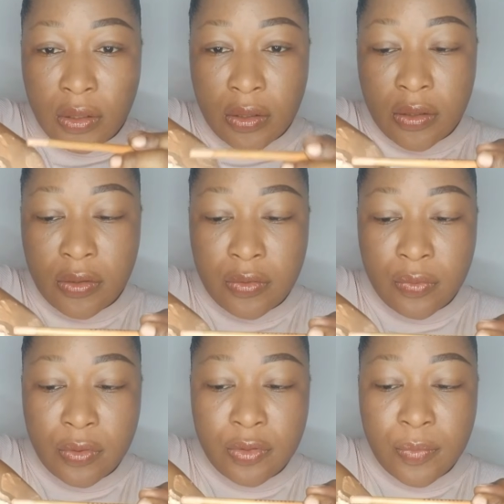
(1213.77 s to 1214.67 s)
This
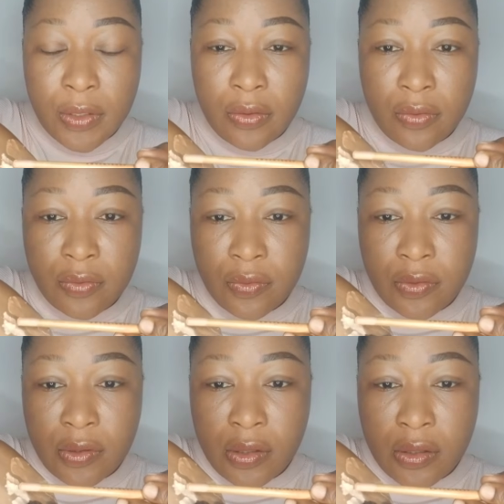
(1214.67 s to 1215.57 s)
was my
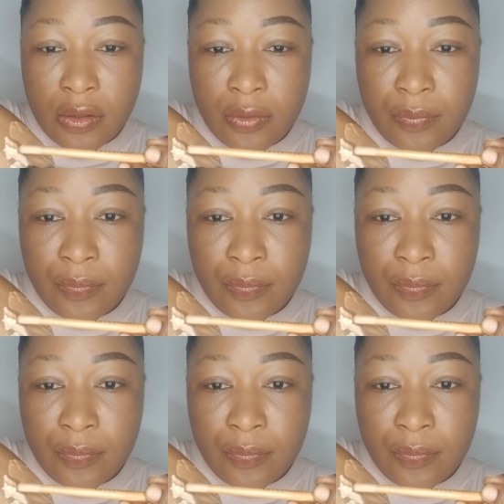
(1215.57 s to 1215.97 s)
concealer,